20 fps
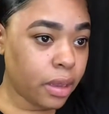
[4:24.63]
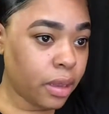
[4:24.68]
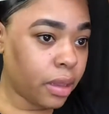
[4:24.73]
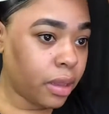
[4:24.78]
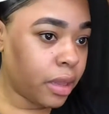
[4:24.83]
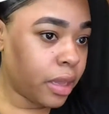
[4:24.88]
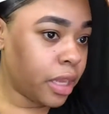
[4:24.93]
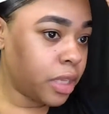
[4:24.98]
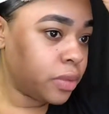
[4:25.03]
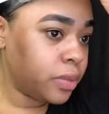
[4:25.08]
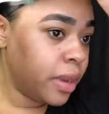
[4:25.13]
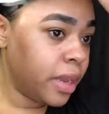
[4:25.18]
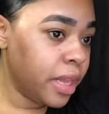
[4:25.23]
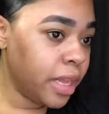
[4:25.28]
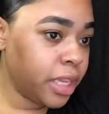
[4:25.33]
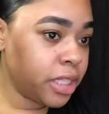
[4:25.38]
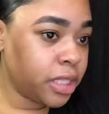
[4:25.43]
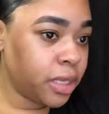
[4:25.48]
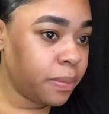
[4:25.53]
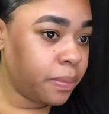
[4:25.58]
And that's why I
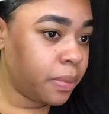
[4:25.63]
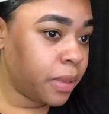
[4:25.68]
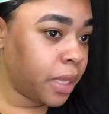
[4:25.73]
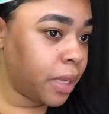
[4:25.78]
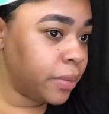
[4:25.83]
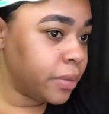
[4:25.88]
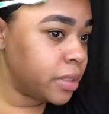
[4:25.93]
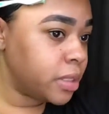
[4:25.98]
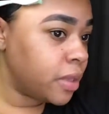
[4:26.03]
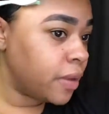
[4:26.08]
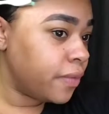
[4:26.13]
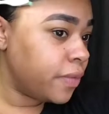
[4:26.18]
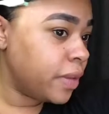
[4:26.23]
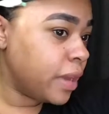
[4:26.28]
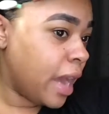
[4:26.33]
like to play with stuff.